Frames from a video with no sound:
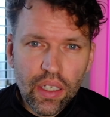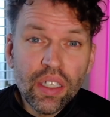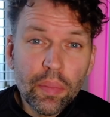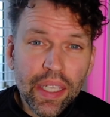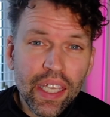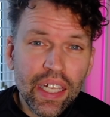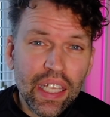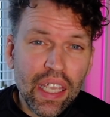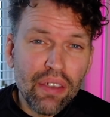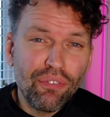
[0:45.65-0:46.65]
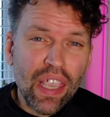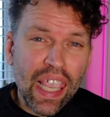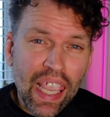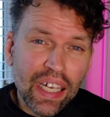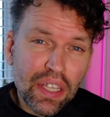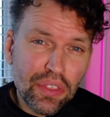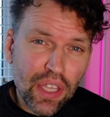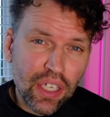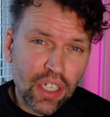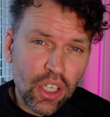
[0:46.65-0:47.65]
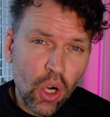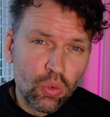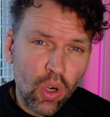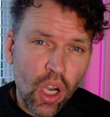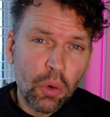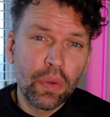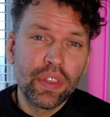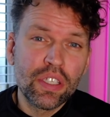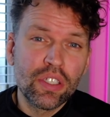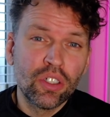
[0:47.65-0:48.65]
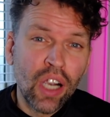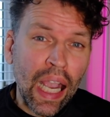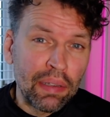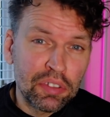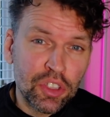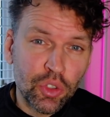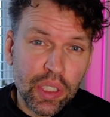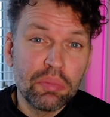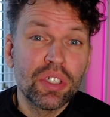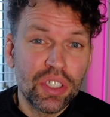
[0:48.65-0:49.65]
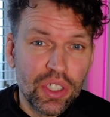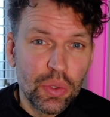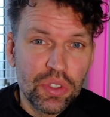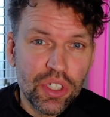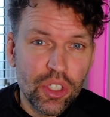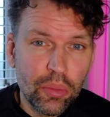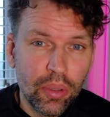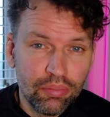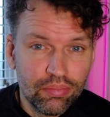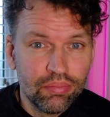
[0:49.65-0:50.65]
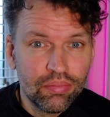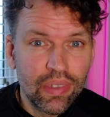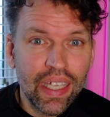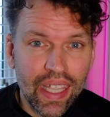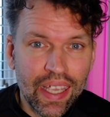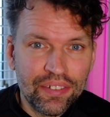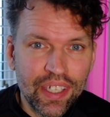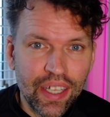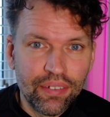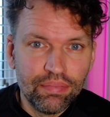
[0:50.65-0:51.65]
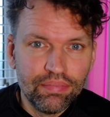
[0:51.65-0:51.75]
In the beginning, if anything could go wrong with this live stream to YouTube, it did.